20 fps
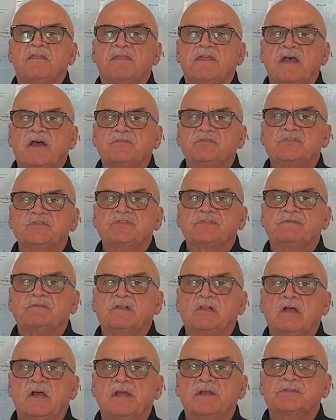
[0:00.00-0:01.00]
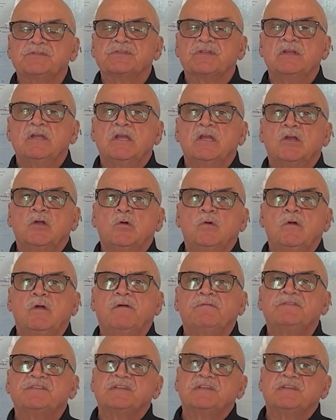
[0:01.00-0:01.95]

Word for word: thousands of clients who have